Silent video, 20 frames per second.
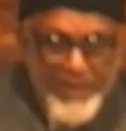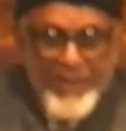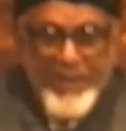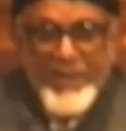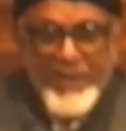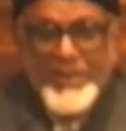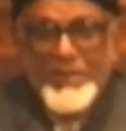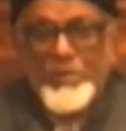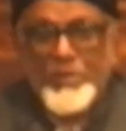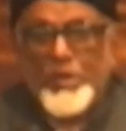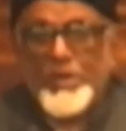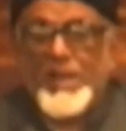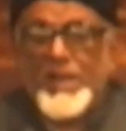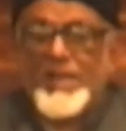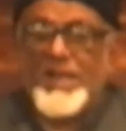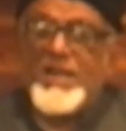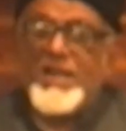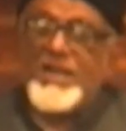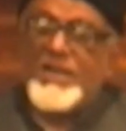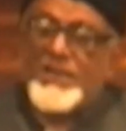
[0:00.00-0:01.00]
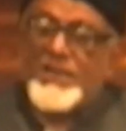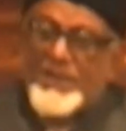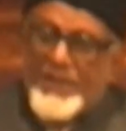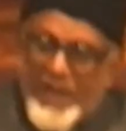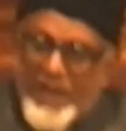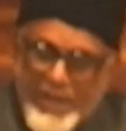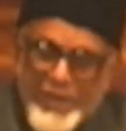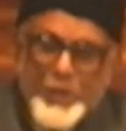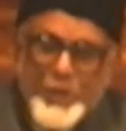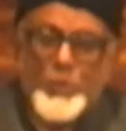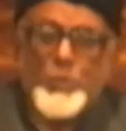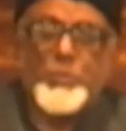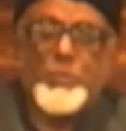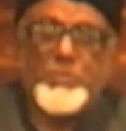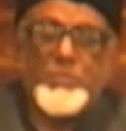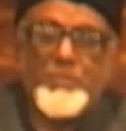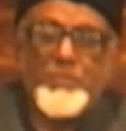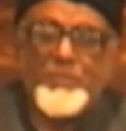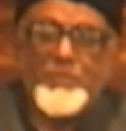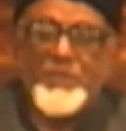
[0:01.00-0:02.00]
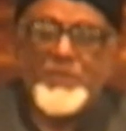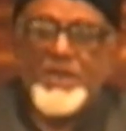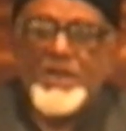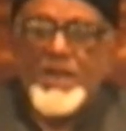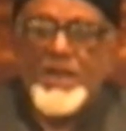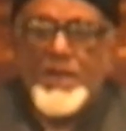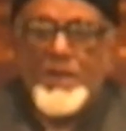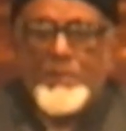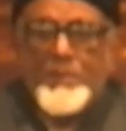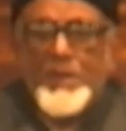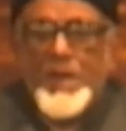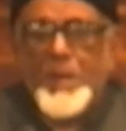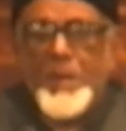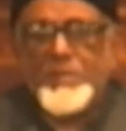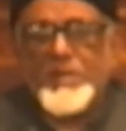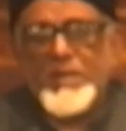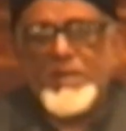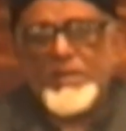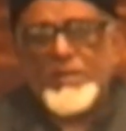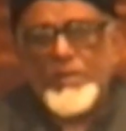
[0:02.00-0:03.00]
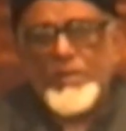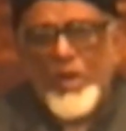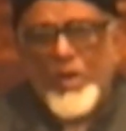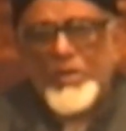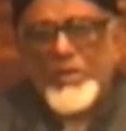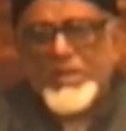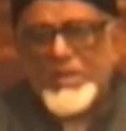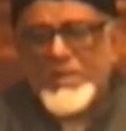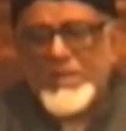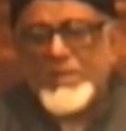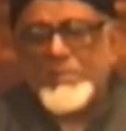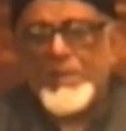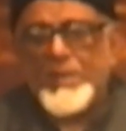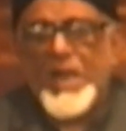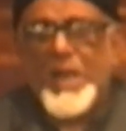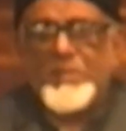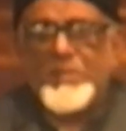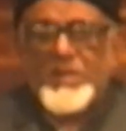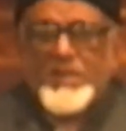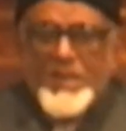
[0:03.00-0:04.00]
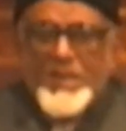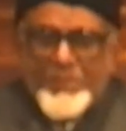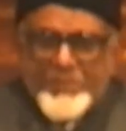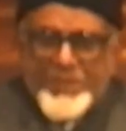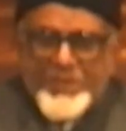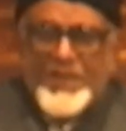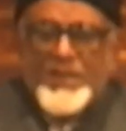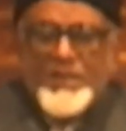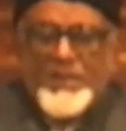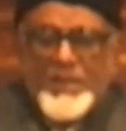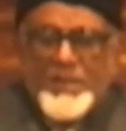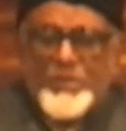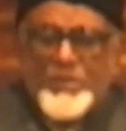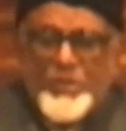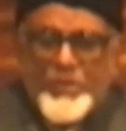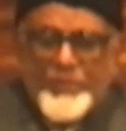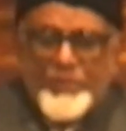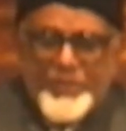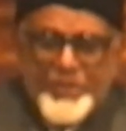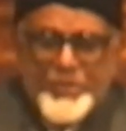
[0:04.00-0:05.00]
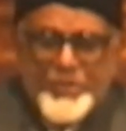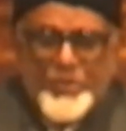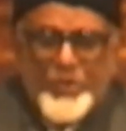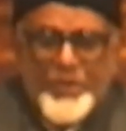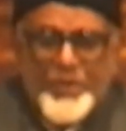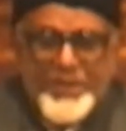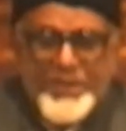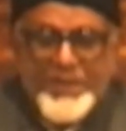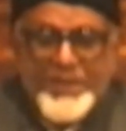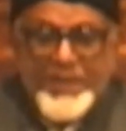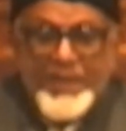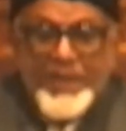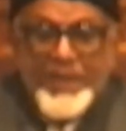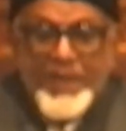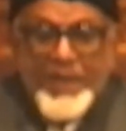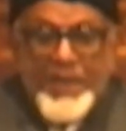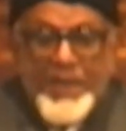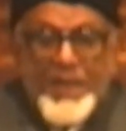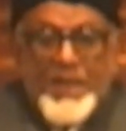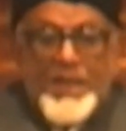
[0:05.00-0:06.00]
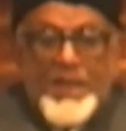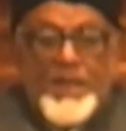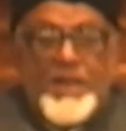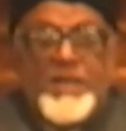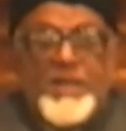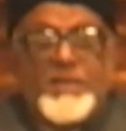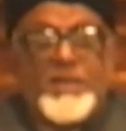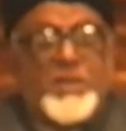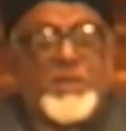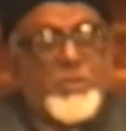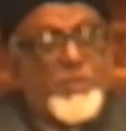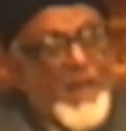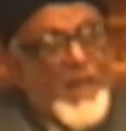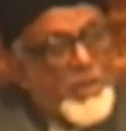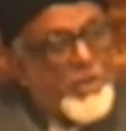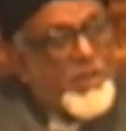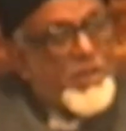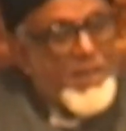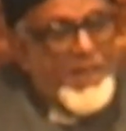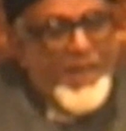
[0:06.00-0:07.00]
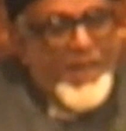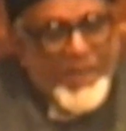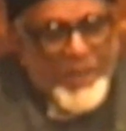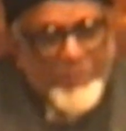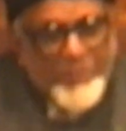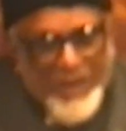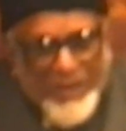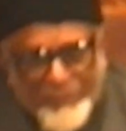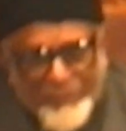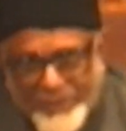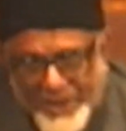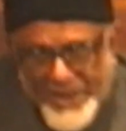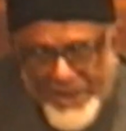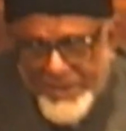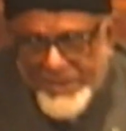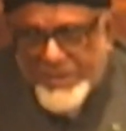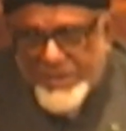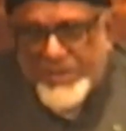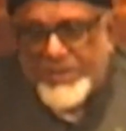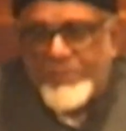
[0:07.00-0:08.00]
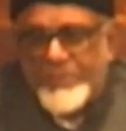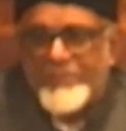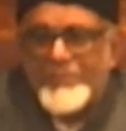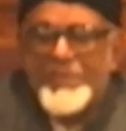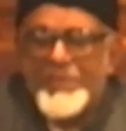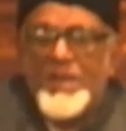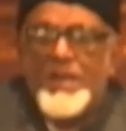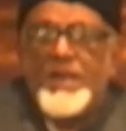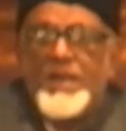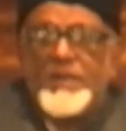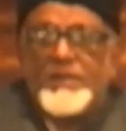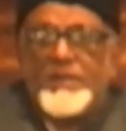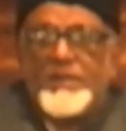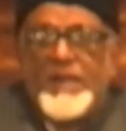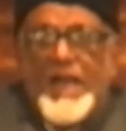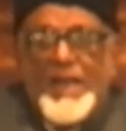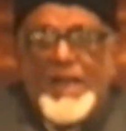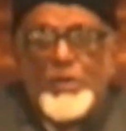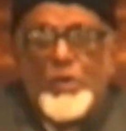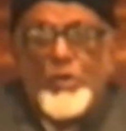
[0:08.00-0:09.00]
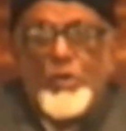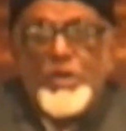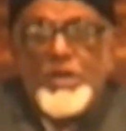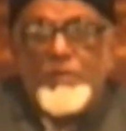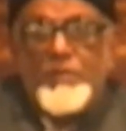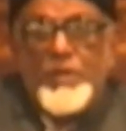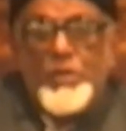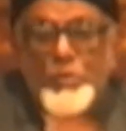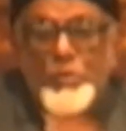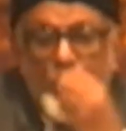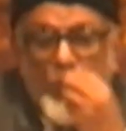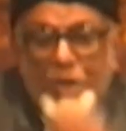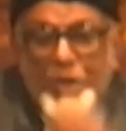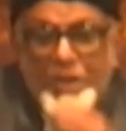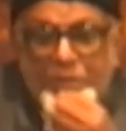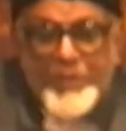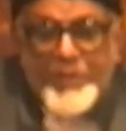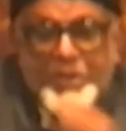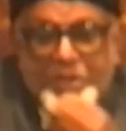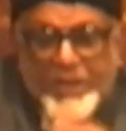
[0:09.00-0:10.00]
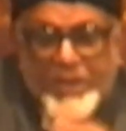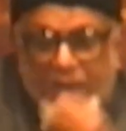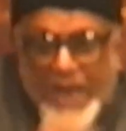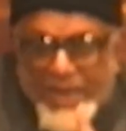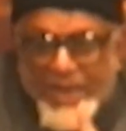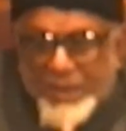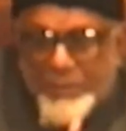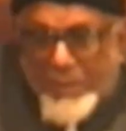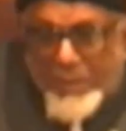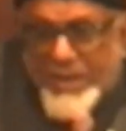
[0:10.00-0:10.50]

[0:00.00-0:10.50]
He is not attending in the classroom. Perhaps he is lost. Perhaps the subject is not of his choice. The tragedy is, my friends, that I don't even know in which class